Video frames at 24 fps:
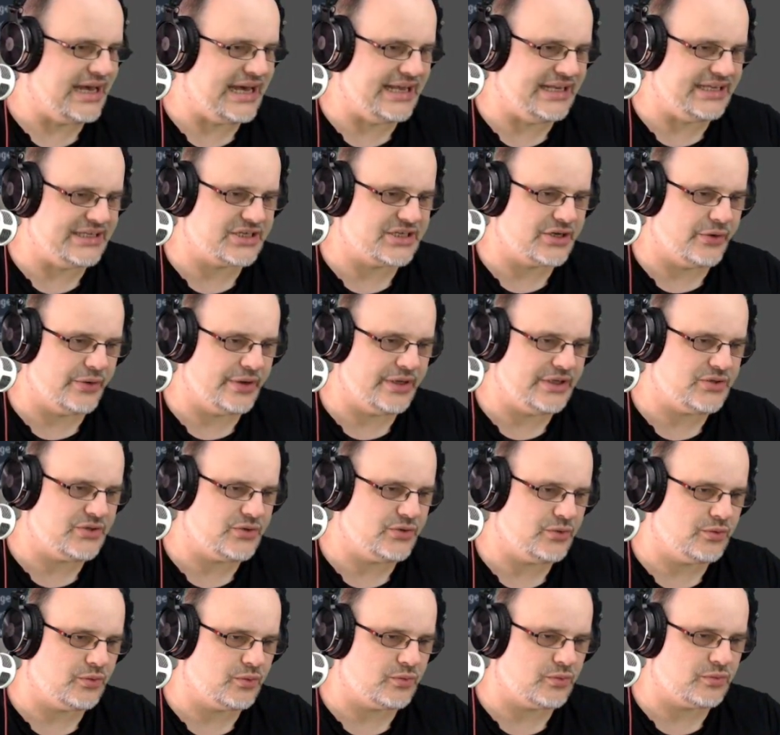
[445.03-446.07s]
And it's going
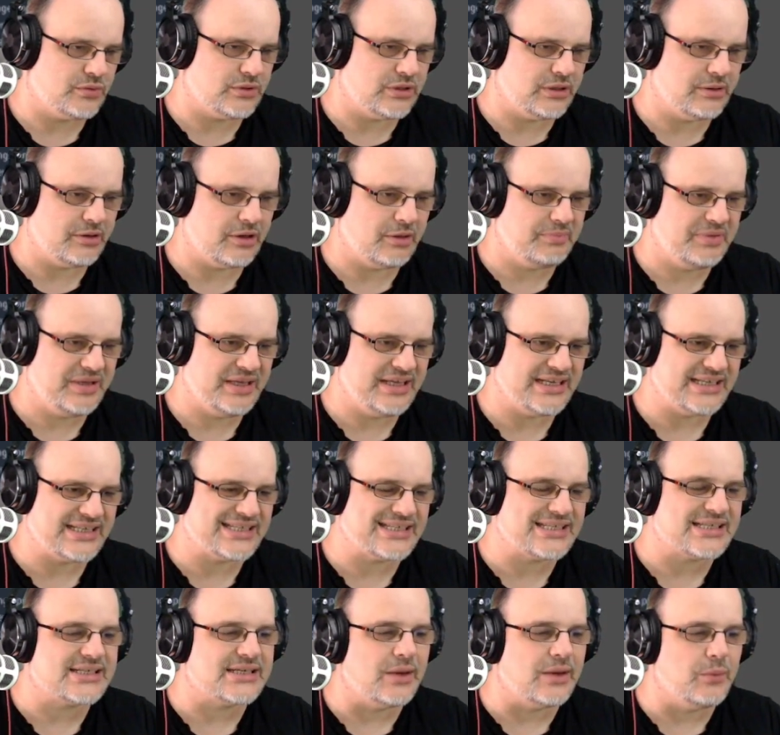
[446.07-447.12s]
to appear
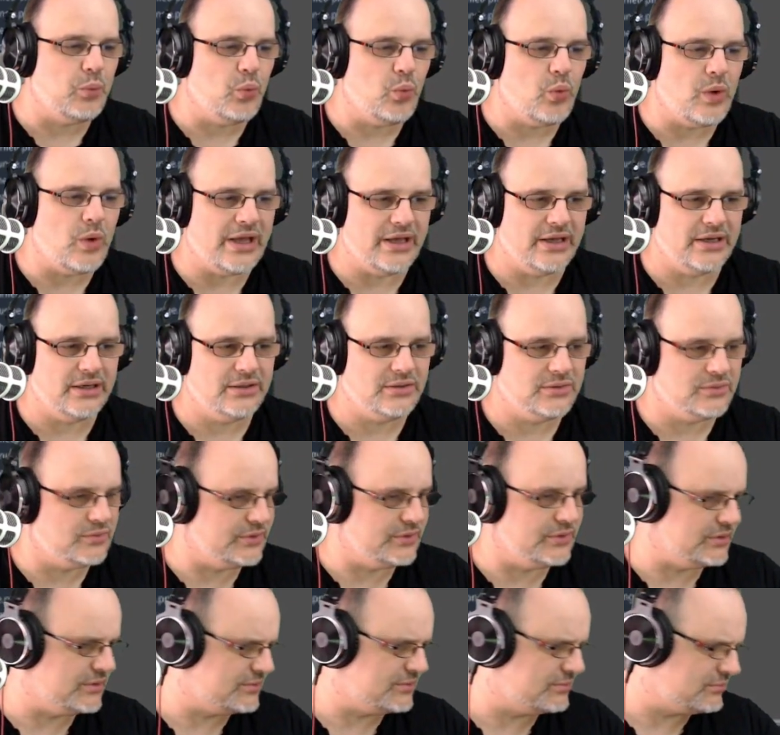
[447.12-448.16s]
somewhere
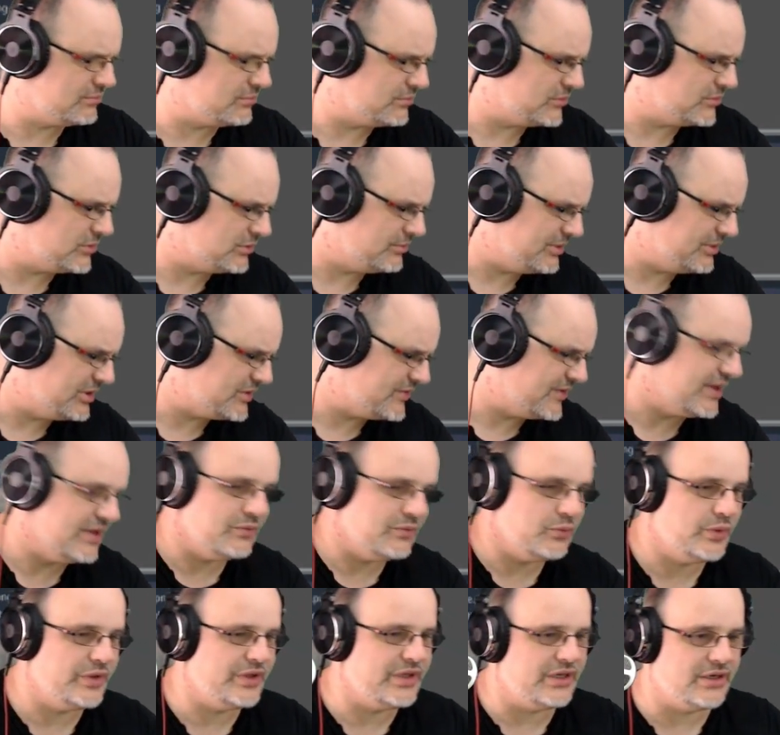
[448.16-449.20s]

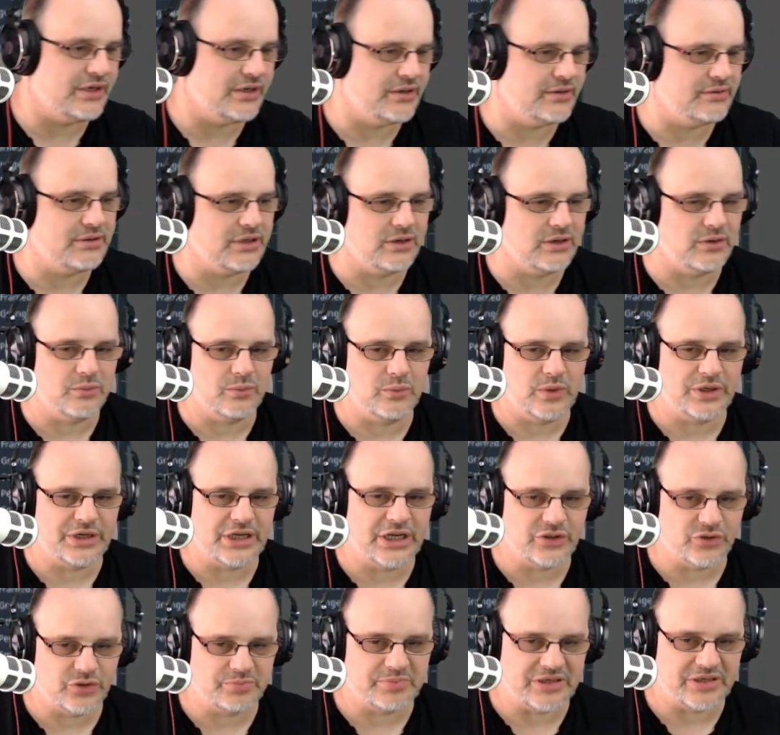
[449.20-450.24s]
within a
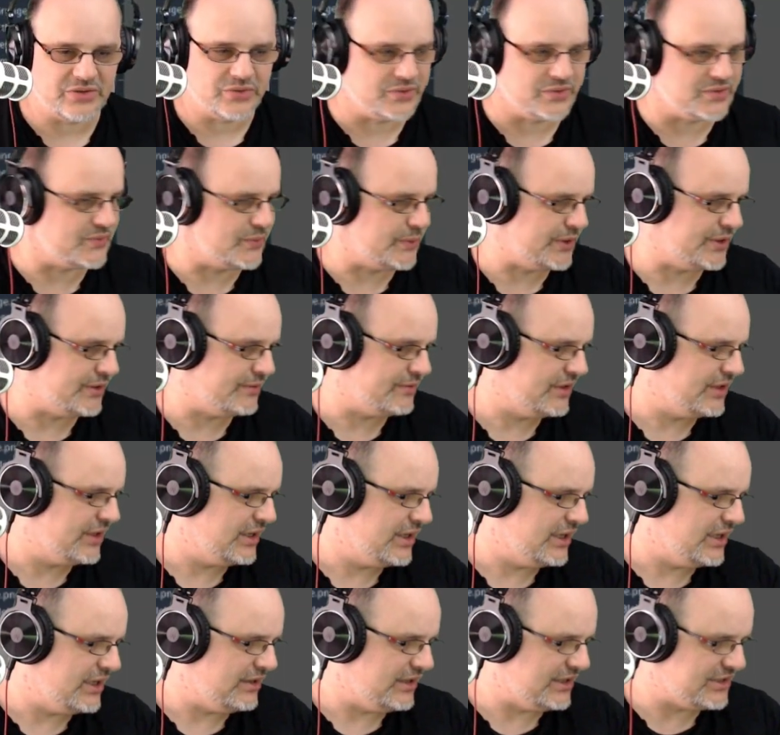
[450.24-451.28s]
100 pixel sphere.
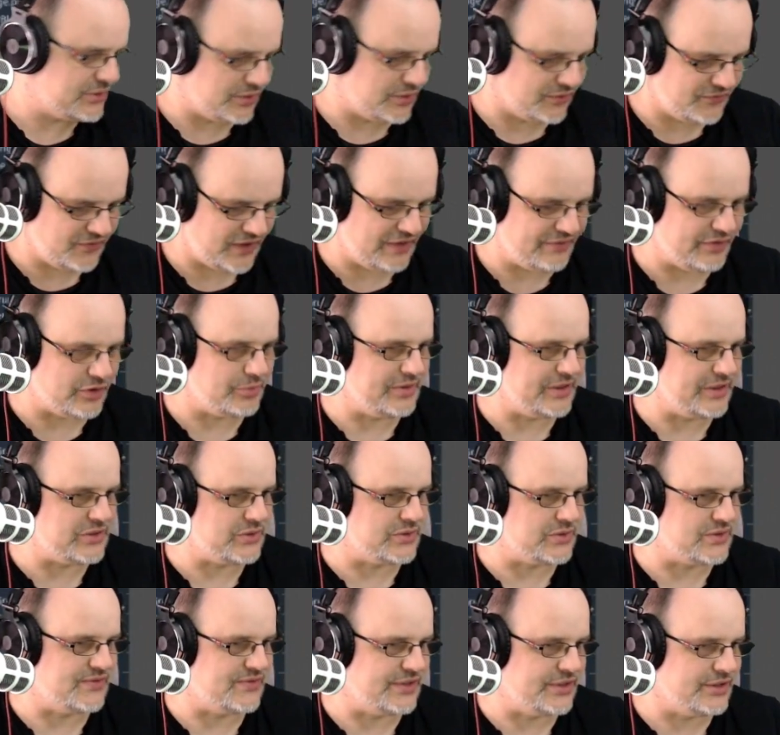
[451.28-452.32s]
Let's do a 500
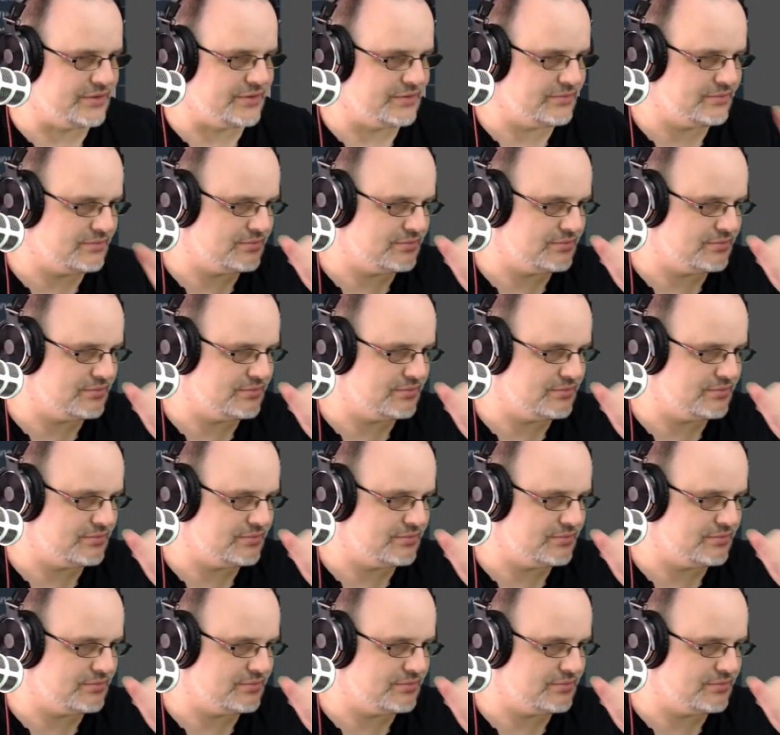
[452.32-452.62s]
pixel sphere.